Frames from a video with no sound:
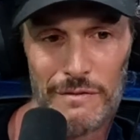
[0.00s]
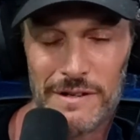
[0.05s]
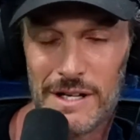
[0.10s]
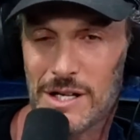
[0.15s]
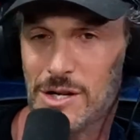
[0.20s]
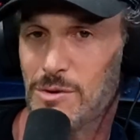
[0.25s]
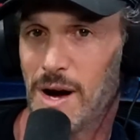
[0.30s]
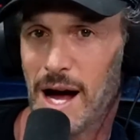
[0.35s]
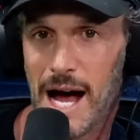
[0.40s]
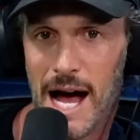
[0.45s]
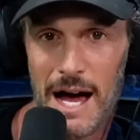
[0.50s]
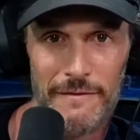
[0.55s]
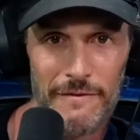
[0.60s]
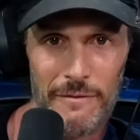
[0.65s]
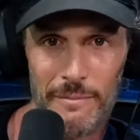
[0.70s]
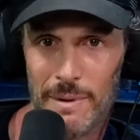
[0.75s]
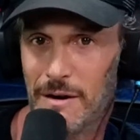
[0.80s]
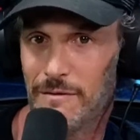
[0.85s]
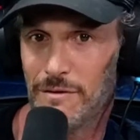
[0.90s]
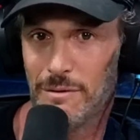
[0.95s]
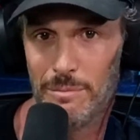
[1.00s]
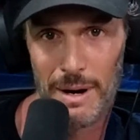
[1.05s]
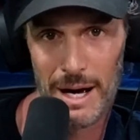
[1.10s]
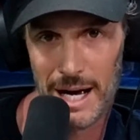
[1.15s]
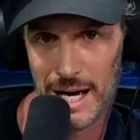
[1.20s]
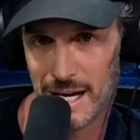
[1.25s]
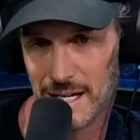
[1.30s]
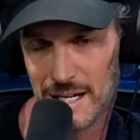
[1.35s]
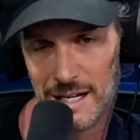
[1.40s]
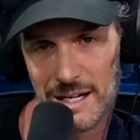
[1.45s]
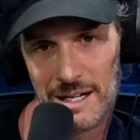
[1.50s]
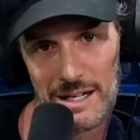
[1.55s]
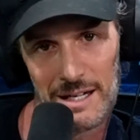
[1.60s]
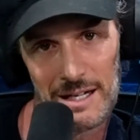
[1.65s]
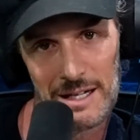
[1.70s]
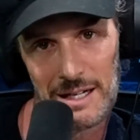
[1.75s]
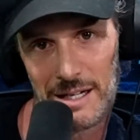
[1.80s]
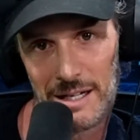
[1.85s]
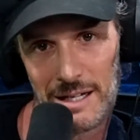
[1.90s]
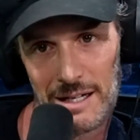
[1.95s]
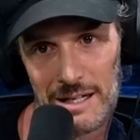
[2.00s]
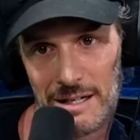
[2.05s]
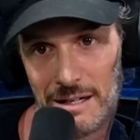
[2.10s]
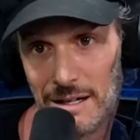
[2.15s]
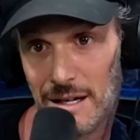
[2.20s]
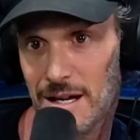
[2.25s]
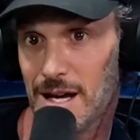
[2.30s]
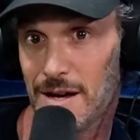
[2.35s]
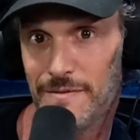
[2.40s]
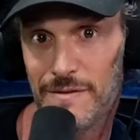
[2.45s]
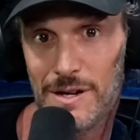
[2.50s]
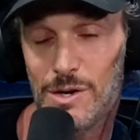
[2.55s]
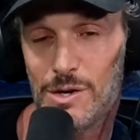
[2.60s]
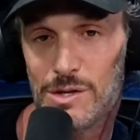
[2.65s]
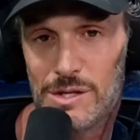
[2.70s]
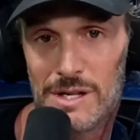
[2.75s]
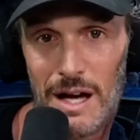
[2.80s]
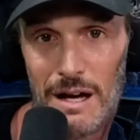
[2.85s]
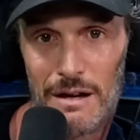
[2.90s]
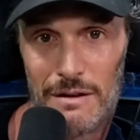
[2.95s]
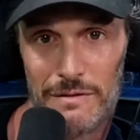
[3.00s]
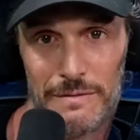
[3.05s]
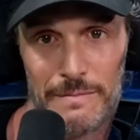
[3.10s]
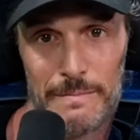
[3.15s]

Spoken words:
that you hide from everybody, even yourself.